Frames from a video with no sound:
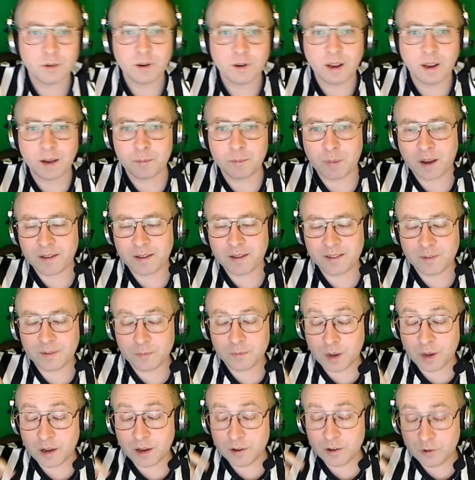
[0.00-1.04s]
And by
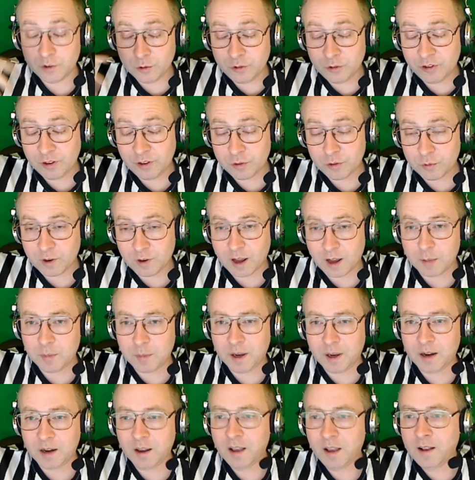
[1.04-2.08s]
you see through it, I
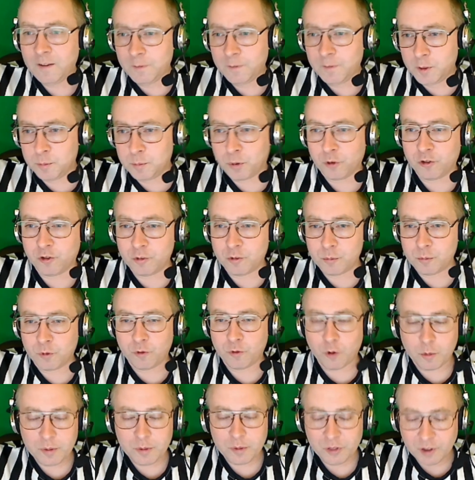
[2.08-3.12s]
mean the person
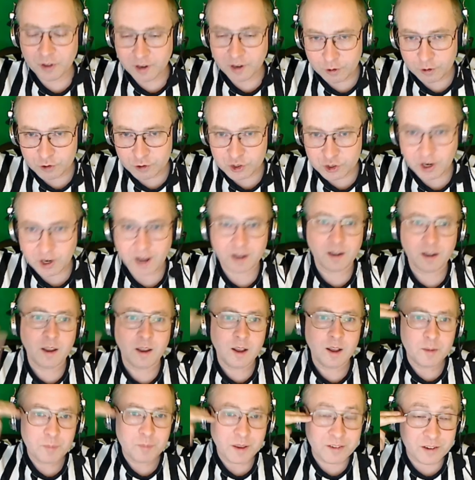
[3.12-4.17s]
performing the gear check
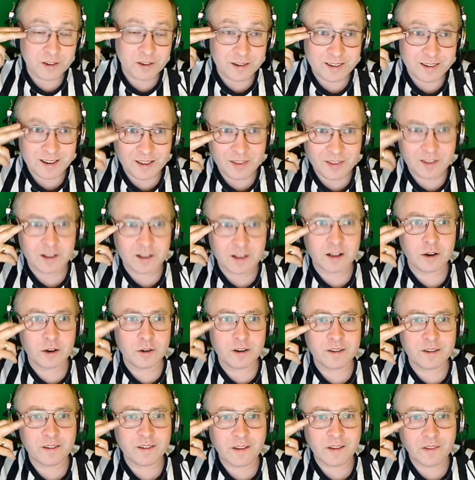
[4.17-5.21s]
basically
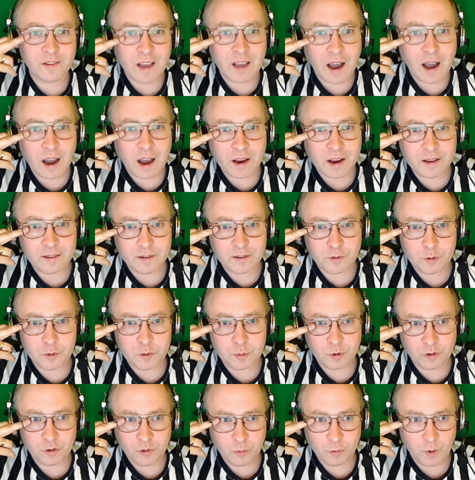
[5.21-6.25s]
clearly seeing the eyes of the
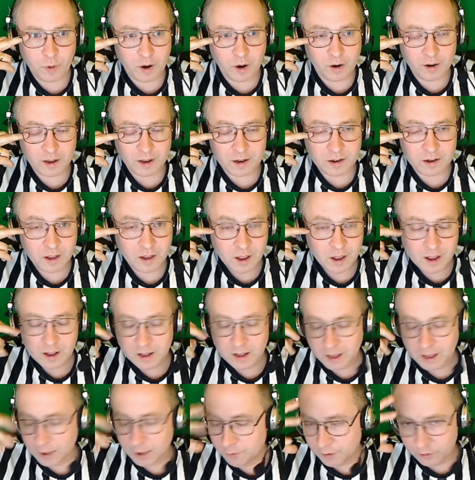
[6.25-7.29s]
person wearing it.
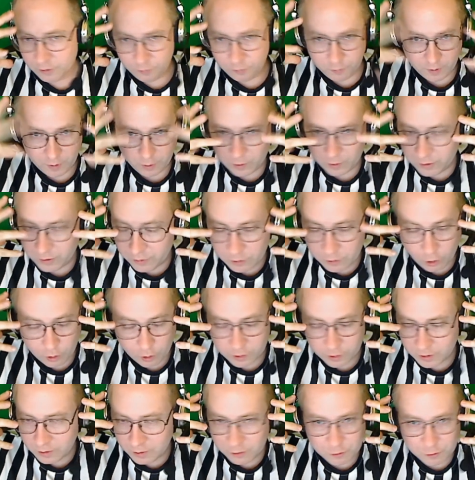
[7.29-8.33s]
If it's very
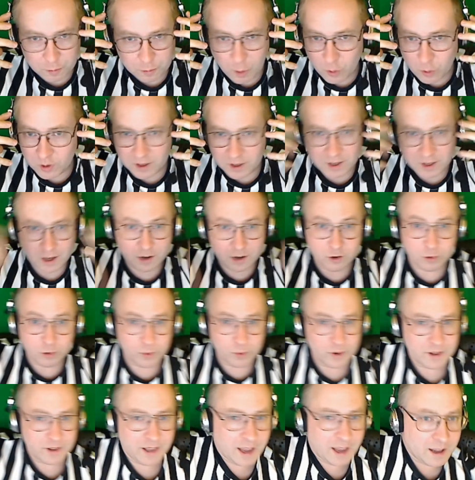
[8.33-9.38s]
dark and smoky and you
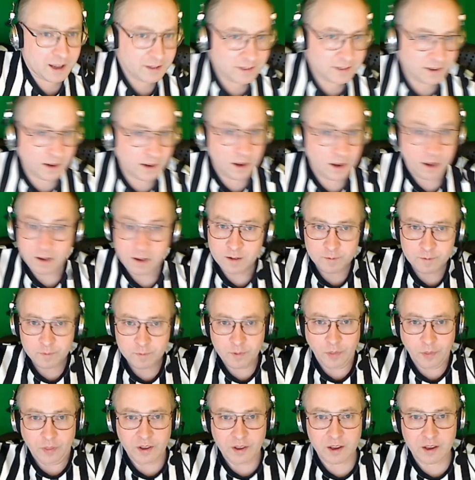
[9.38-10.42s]
really can't see,
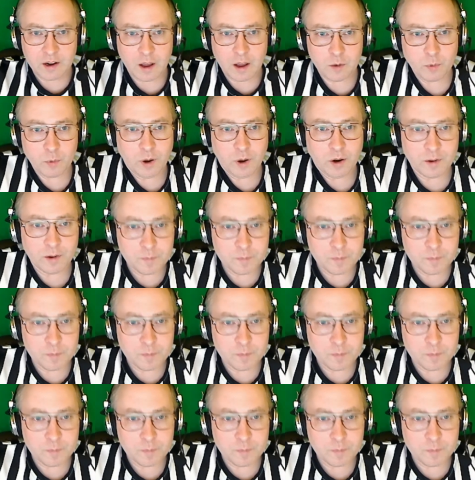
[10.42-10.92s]
then they cannot wear